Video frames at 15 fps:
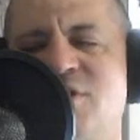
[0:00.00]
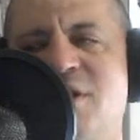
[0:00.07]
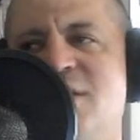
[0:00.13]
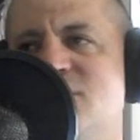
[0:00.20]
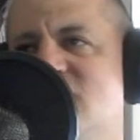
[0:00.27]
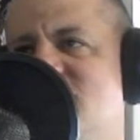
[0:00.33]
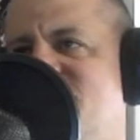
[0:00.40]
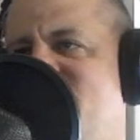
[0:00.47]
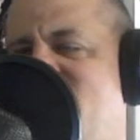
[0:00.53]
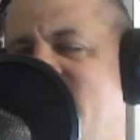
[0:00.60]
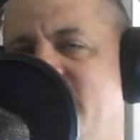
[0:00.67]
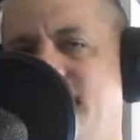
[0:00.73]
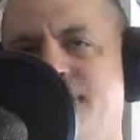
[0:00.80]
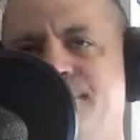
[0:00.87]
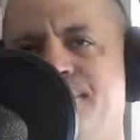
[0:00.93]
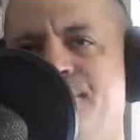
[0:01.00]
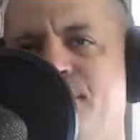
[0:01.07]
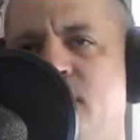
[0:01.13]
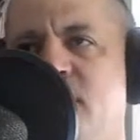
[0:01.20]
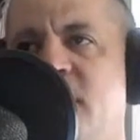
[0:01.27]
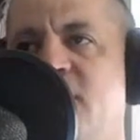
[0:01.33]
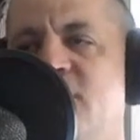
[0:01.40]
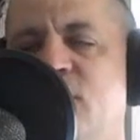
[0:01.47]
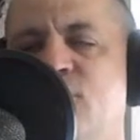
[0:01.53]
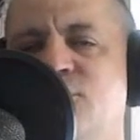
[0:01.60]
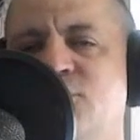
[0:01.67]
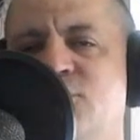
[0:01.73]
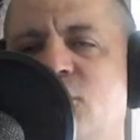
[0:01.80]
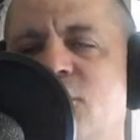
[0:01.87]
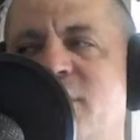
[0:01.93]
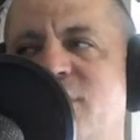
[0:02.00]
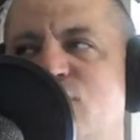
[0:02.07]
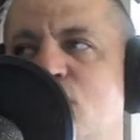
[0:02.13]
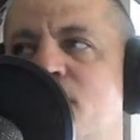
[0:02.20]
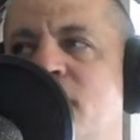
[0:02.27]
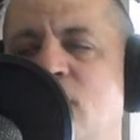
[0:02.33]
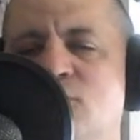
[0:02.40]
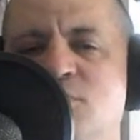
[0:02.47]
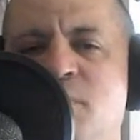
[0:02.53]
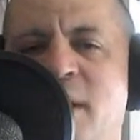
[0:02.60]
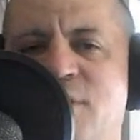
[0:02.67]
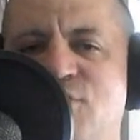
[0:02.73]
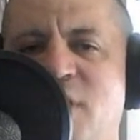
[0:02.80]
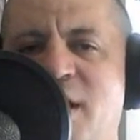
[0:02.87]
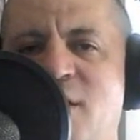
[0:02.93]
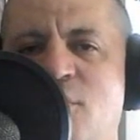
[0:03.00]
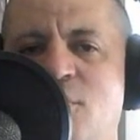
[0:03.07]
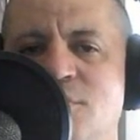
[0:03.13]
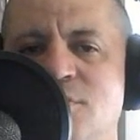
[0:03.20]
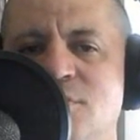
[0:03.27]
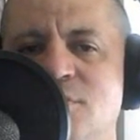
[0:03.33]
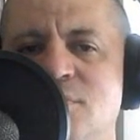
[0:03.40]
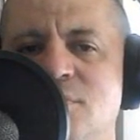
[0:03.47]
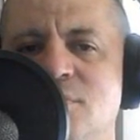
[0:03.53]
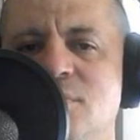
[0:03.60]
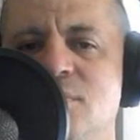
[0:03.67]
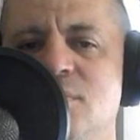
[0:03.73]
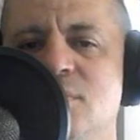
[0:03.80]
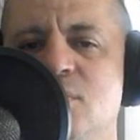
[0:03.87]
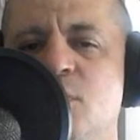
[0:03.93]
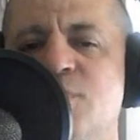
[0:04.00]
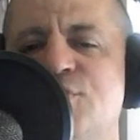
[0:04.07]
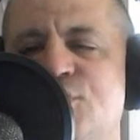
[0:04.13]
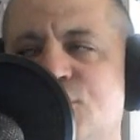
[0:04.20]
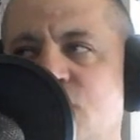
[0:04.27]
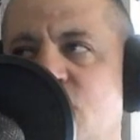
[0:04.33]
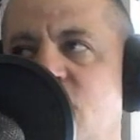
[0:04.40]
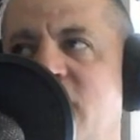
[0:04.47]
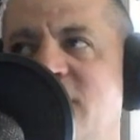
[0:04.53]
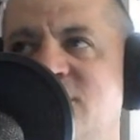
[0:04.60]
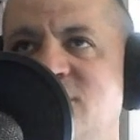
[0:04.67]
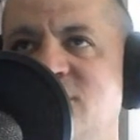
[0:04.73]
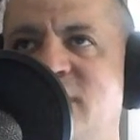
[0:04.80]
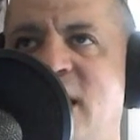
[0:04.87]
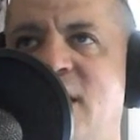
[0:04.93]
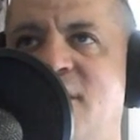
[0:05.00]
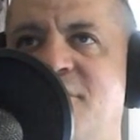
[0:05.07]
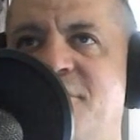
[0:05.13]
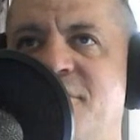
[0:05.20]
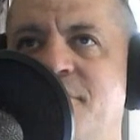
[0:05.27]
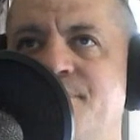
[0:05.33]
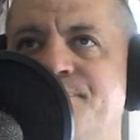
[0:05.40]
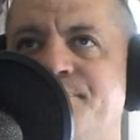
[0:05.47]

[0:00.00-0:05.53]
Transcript: and this was fine, they're starting to do post-match angles, which is good, instead of